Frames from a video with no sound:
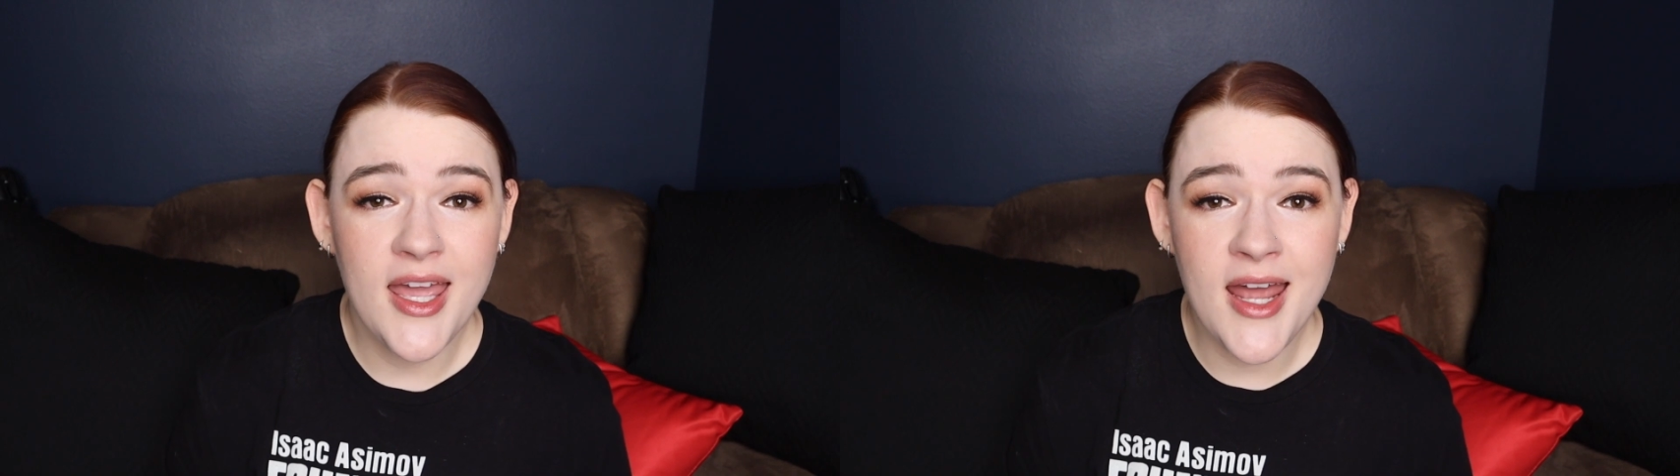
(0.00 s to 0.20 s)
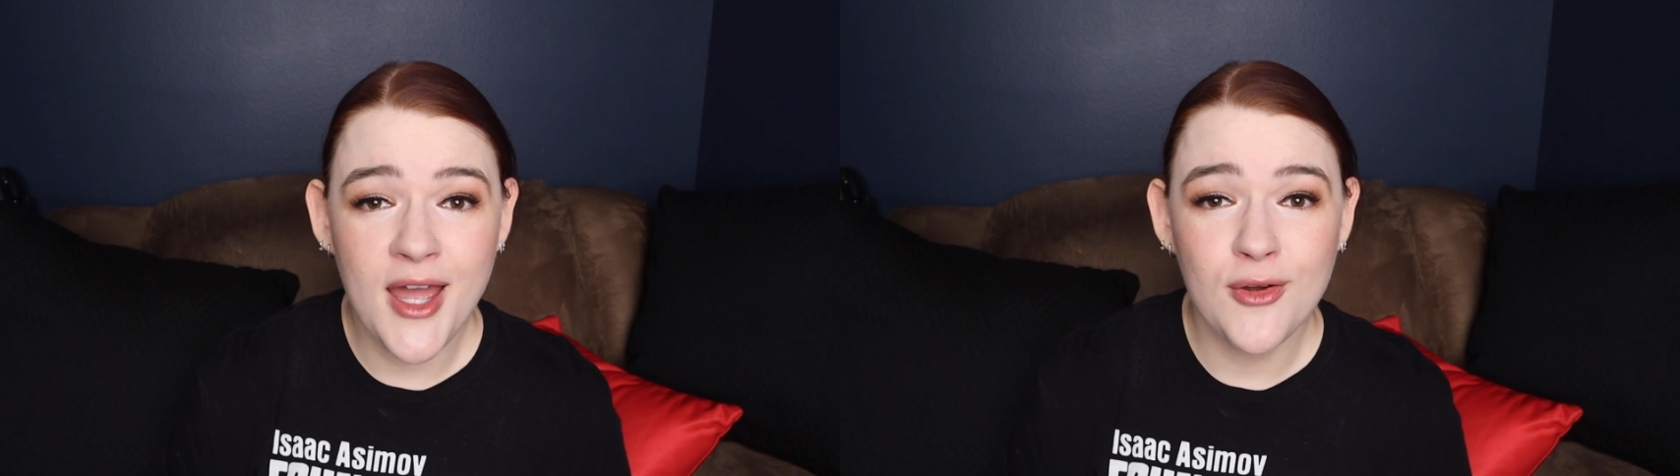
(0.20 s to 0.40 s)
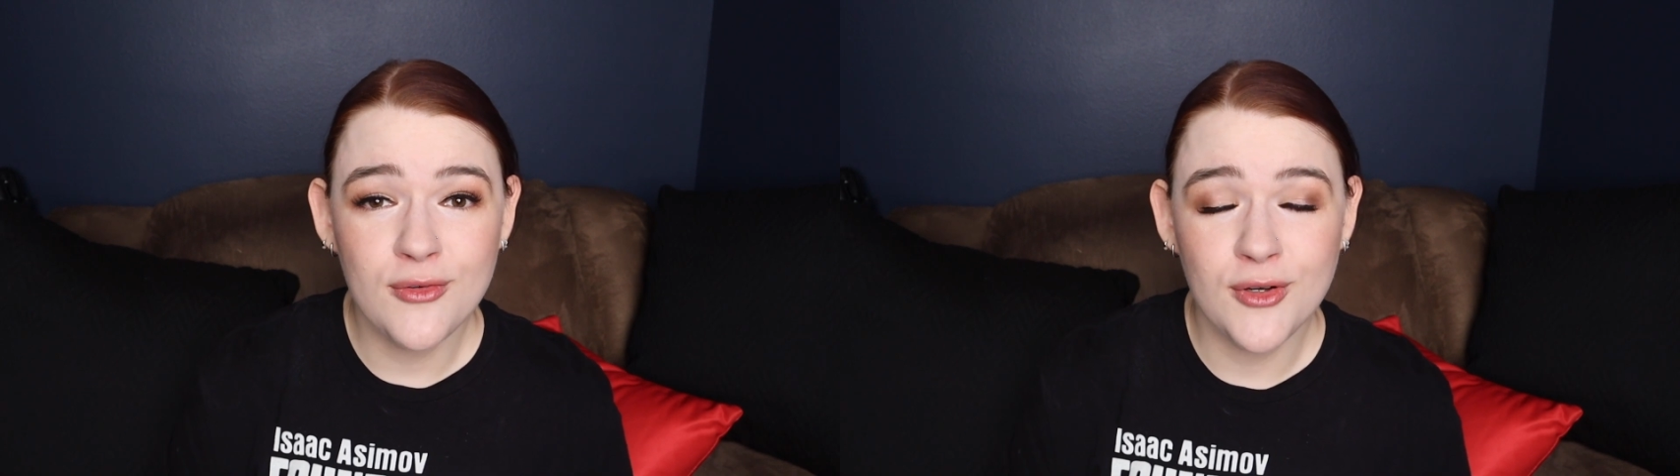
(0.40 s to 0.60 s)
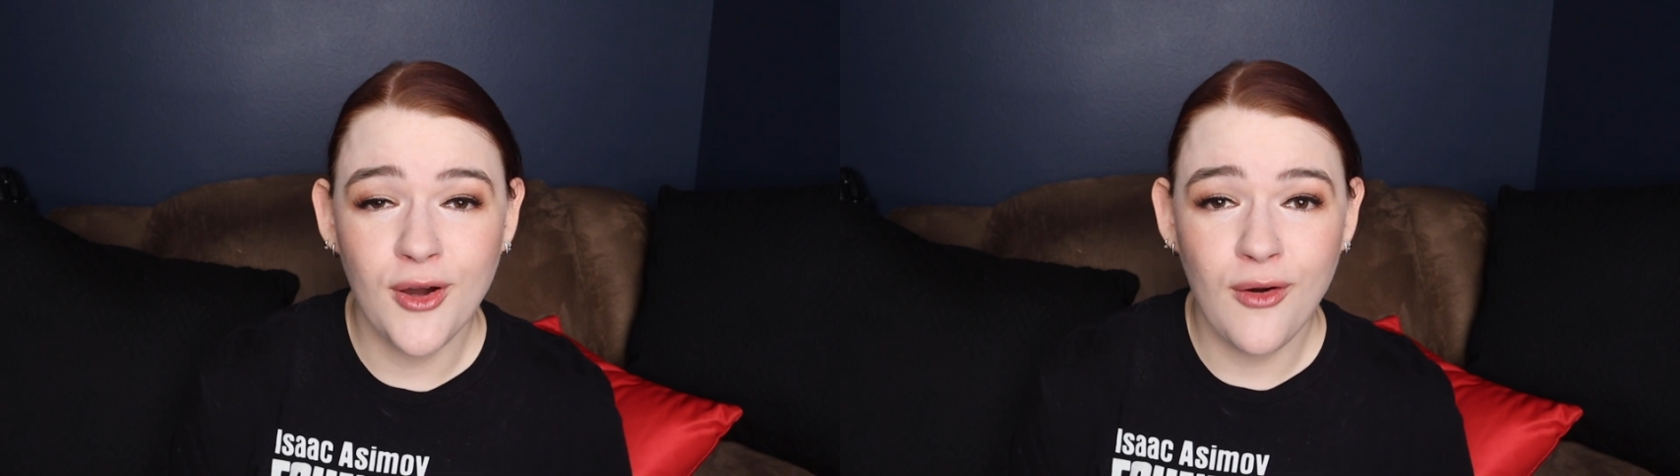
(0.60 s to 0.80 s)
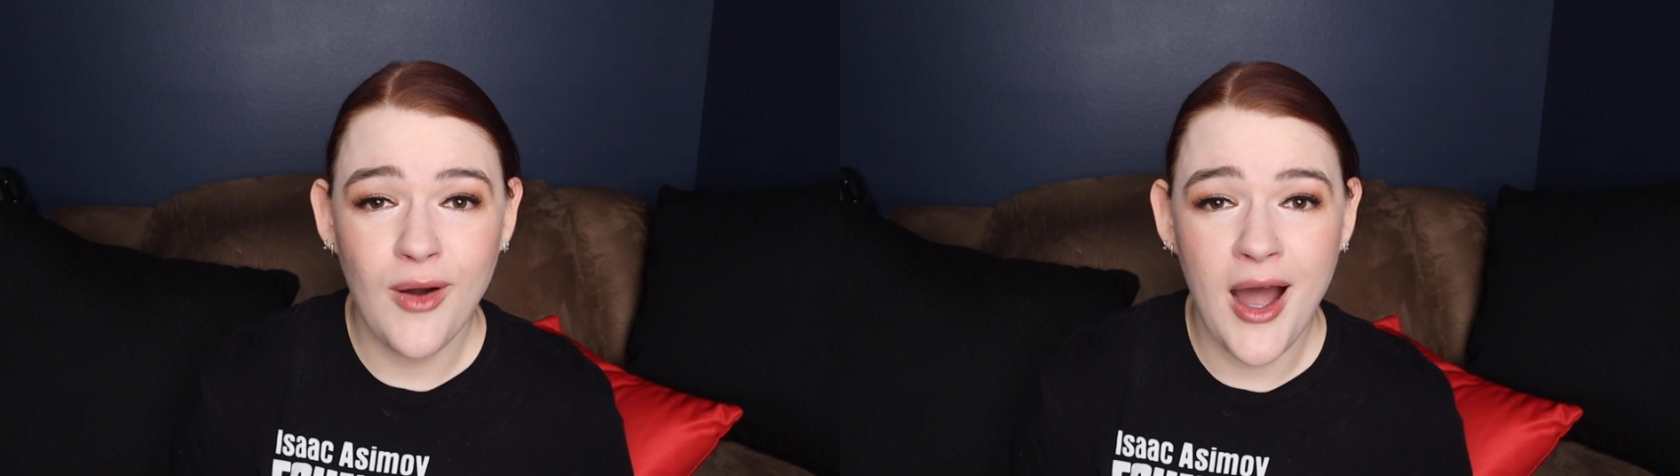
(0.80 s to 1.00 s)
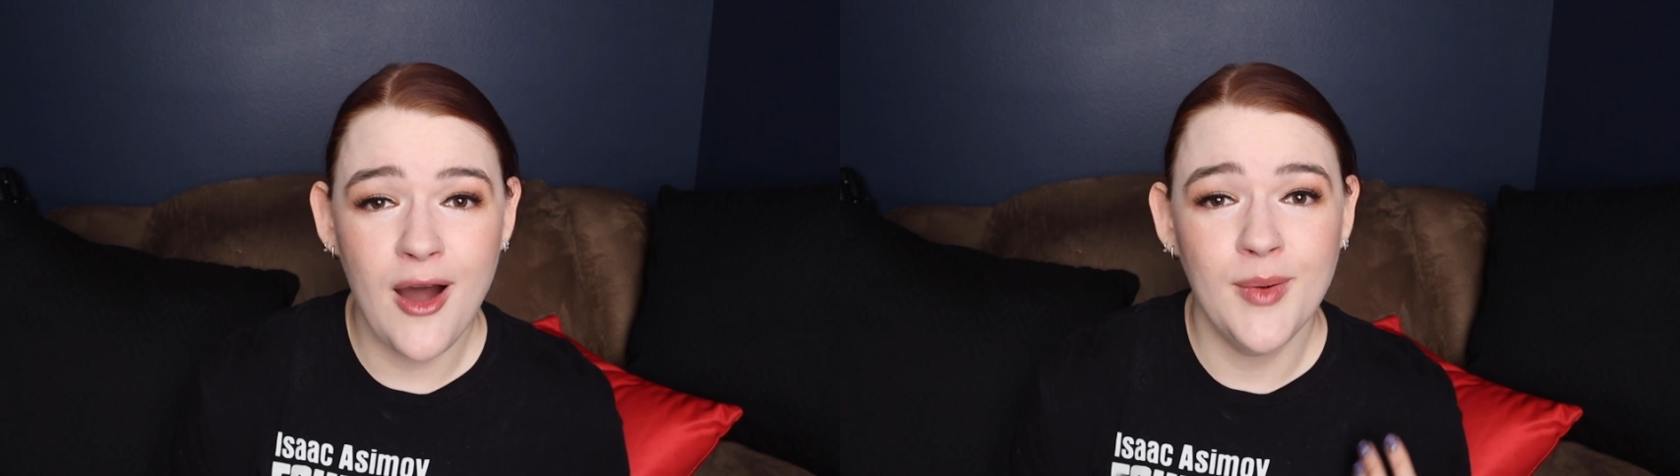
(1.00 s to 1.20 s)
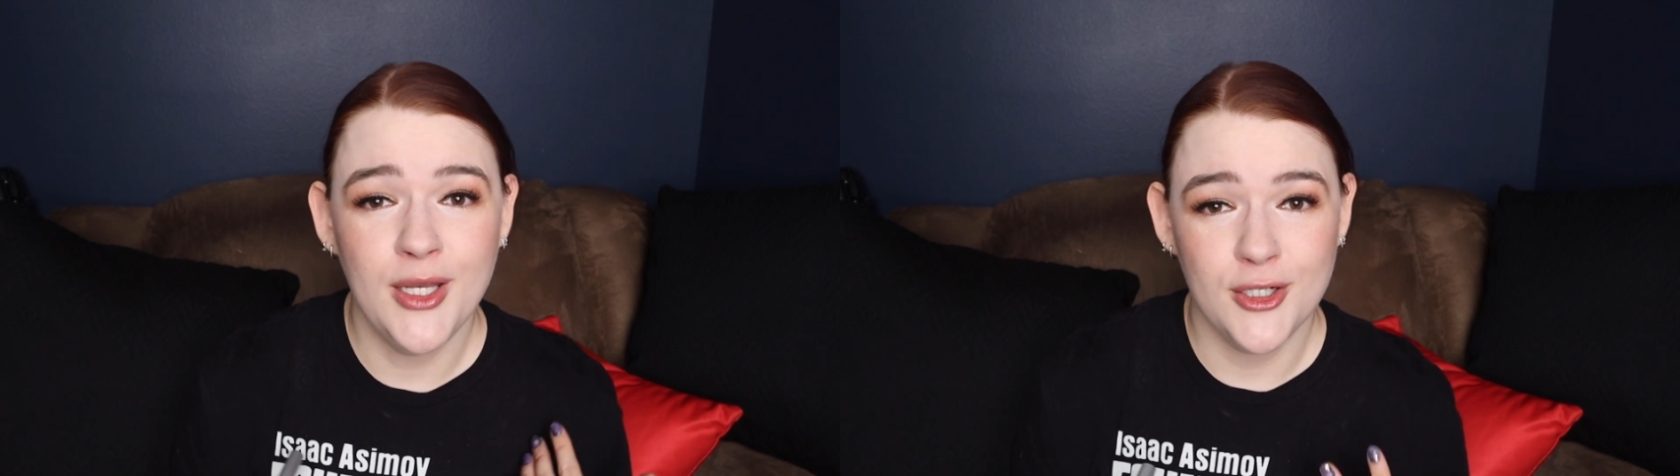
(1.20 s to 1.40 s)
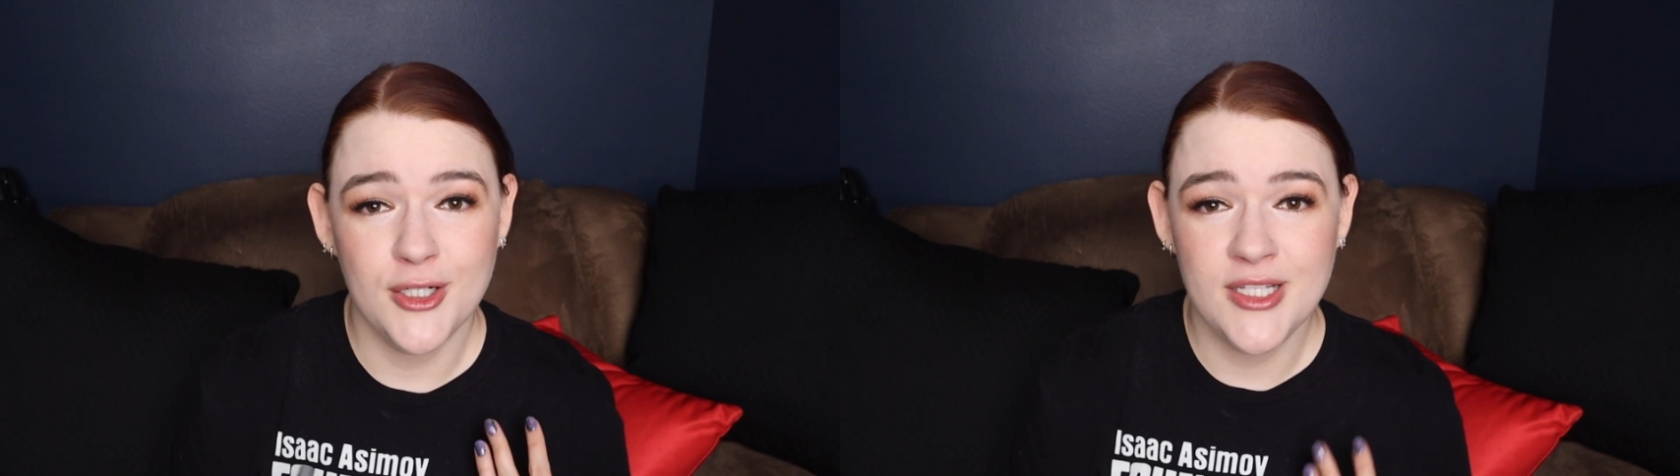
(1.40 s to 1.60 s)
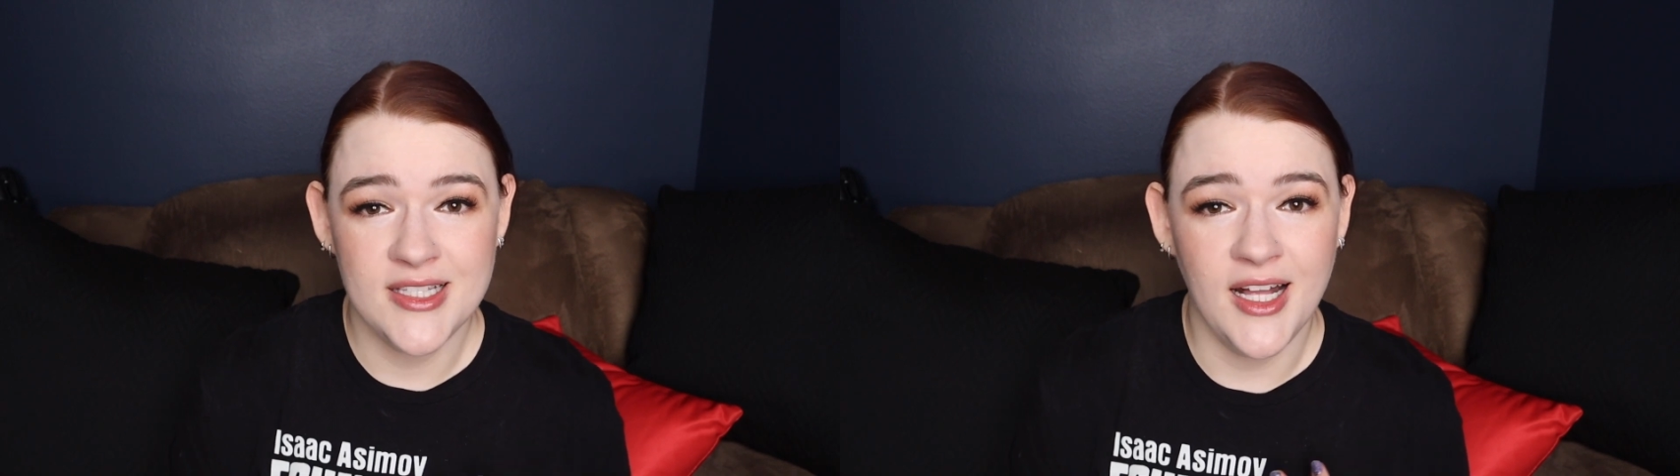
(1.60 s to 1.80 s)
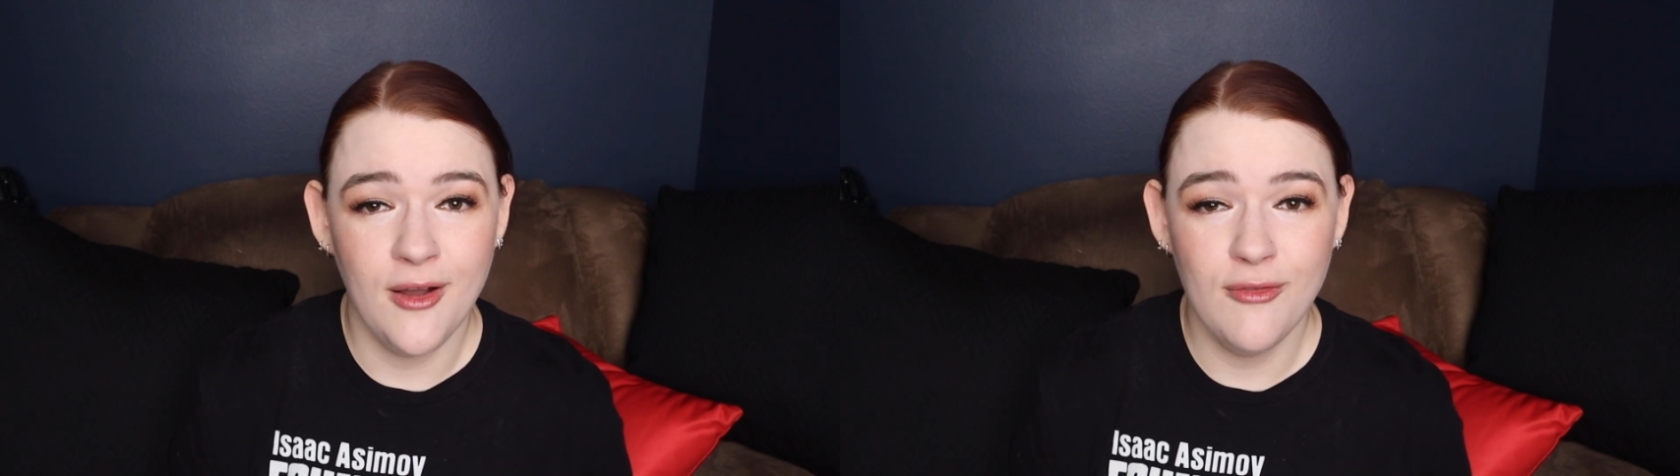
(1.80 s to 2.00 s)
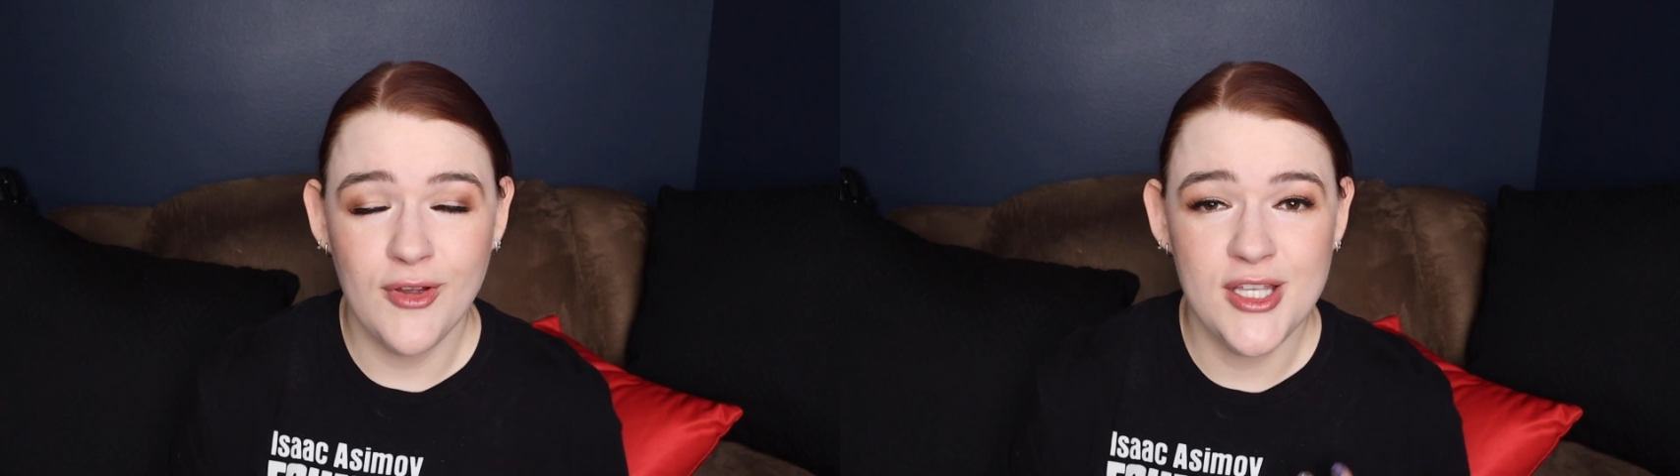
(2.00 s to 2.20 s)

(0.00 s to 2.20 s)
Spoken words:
and I don't know how my nerdy self